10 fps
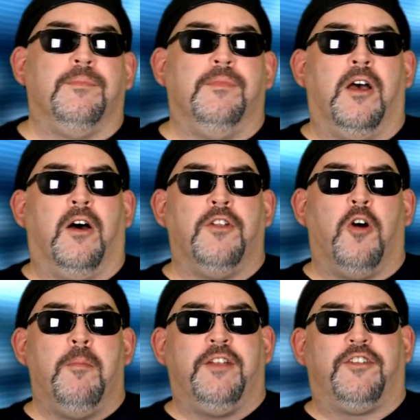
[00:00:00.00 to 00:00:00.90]

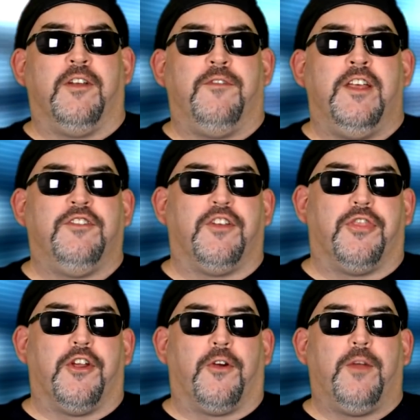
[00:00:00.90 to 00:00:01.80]
mention of Ninja
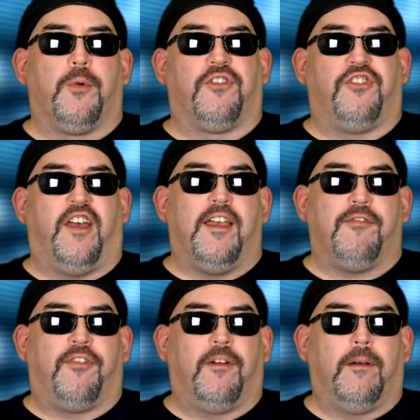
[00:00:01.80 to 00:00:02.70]
Theory, we're
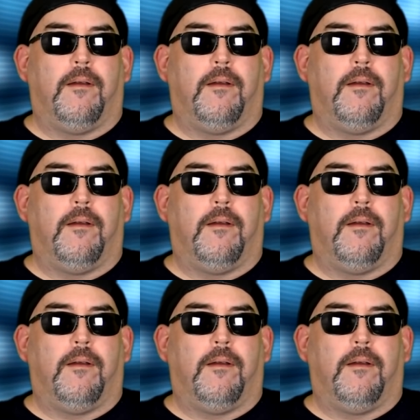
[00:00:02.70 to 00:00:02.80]
safe.